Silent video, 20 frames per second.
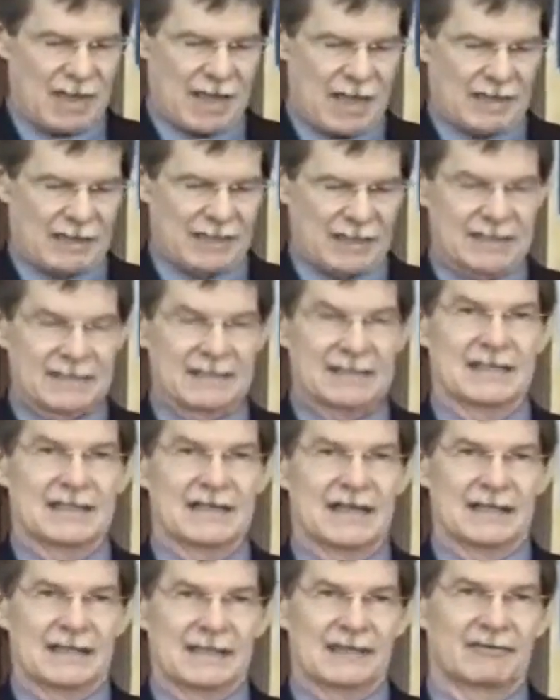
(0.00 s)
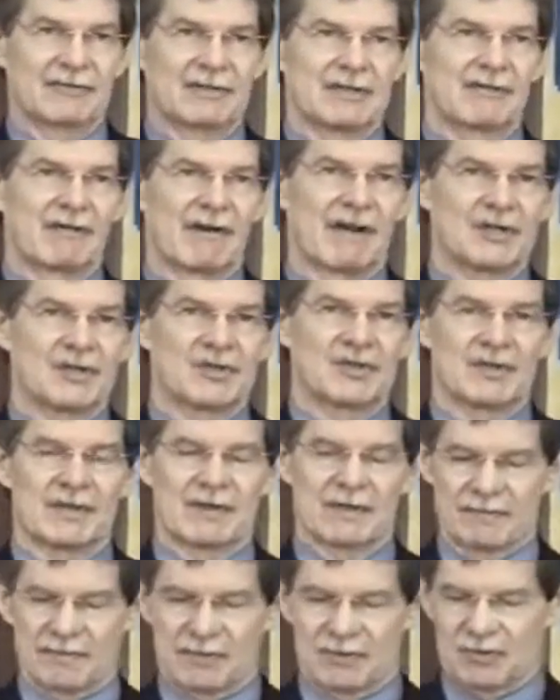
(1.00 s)
and a 1993
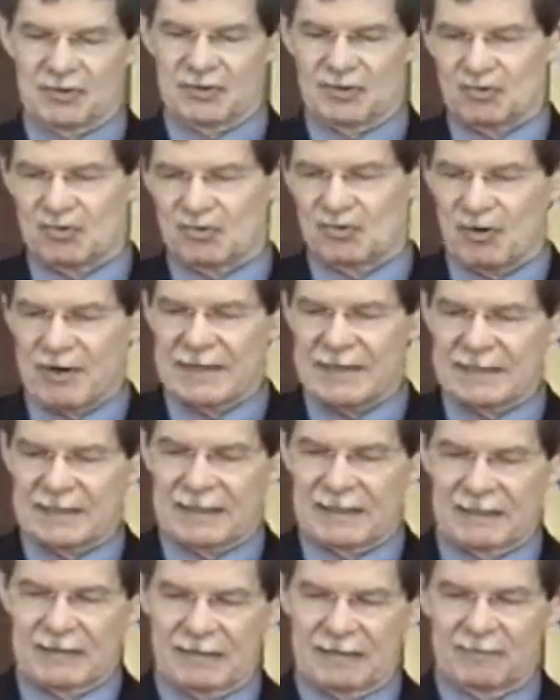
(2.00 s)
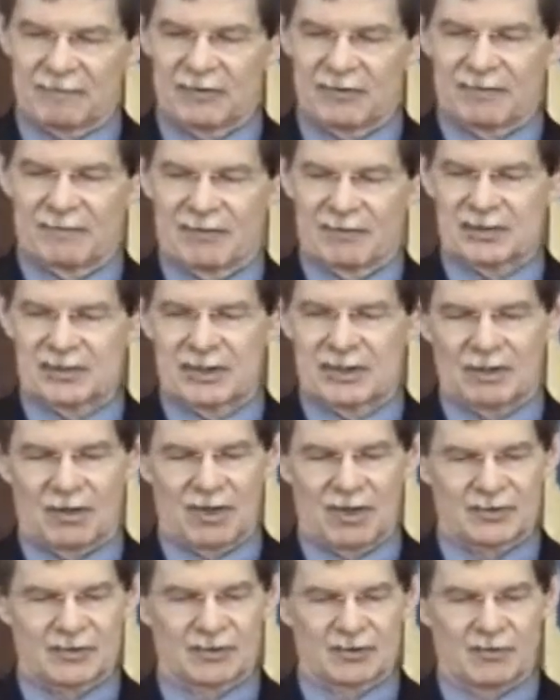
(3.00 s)
graduate of the Drake University
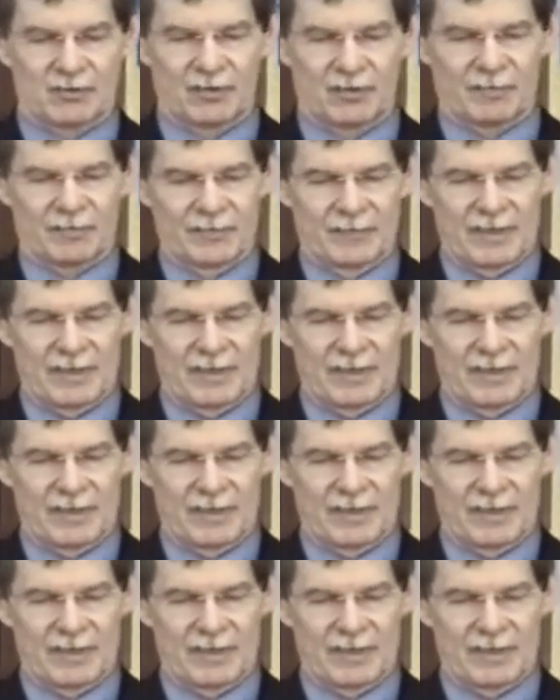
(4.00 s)
Law School.